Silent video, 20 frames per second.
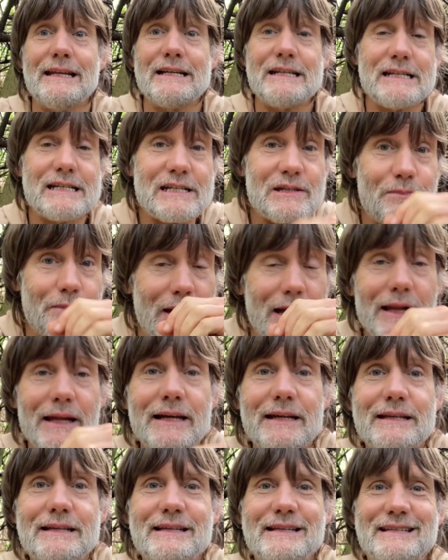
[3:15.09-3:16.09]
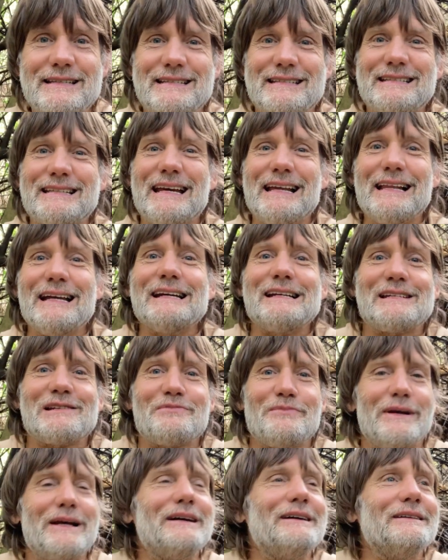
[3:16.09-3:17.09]
They just smell it. They like
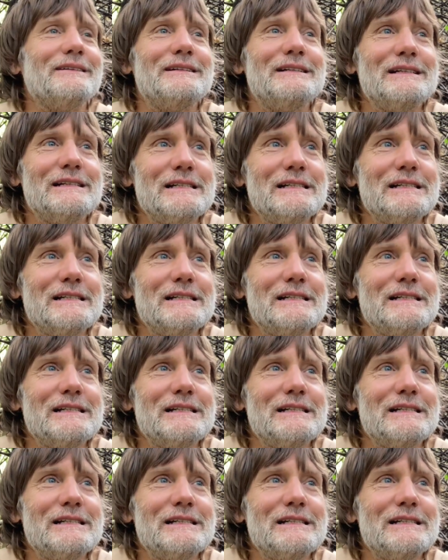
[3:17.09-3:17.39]
smell.